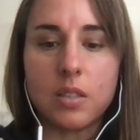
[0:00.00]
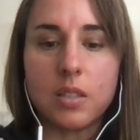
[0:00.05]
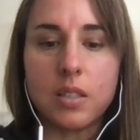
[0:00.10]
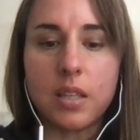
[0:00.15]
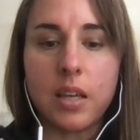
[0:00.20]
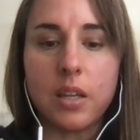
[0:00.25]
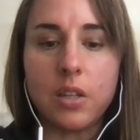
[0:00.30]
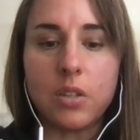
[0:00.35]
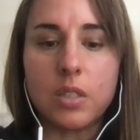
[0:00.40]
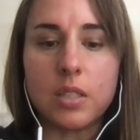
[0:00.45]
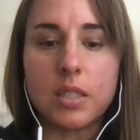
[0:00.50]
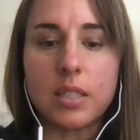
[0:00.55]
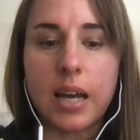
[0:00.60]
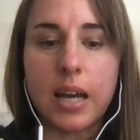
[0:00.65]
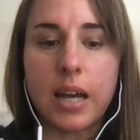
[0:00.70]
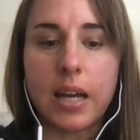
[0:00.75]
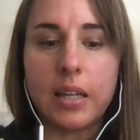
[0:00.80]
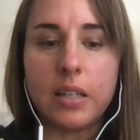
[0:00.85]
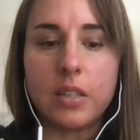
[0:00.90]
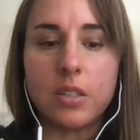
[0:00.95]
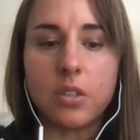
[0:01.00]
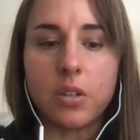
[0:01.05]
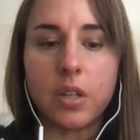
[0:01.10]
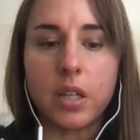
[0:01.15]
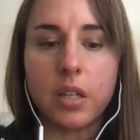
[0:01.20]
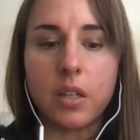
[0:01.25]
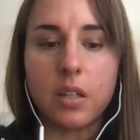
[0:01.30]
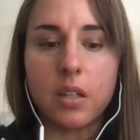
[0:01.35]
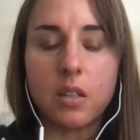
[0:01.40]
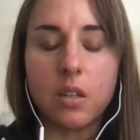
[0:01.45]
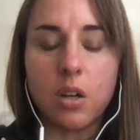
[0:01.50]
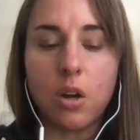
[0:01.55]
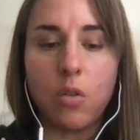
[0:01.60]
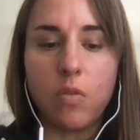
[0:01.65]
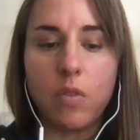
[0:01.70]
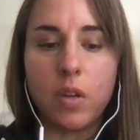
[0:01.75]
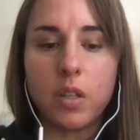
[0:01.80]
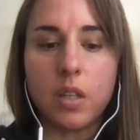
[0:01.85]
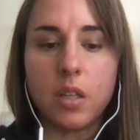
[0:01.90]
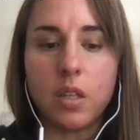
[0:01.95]
say you decide during
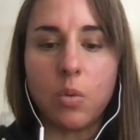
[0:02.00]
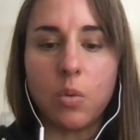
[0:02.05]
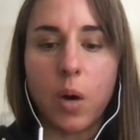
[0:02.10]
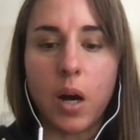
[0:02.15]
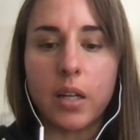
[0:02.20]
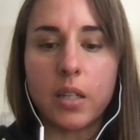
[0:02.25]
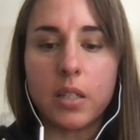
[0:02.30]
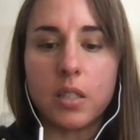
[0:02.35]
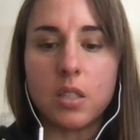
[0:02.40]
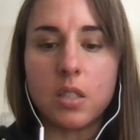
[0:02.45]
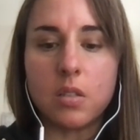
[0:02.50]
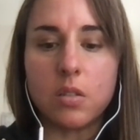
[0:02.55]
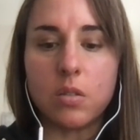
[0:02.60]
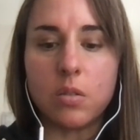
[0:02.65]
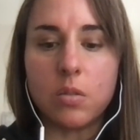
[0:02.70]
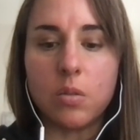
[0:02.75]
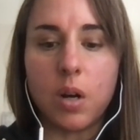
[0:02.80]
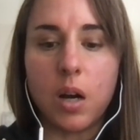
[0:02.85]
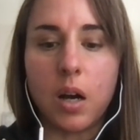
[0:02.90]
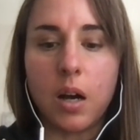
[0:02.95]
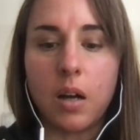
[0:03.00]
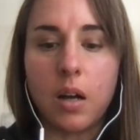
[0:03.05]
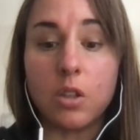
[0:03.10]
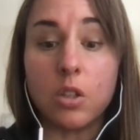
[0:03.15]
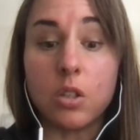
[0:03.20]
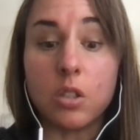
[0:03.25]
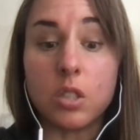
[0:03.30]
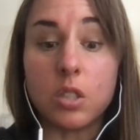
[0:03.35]
COVID that you wanted to learn to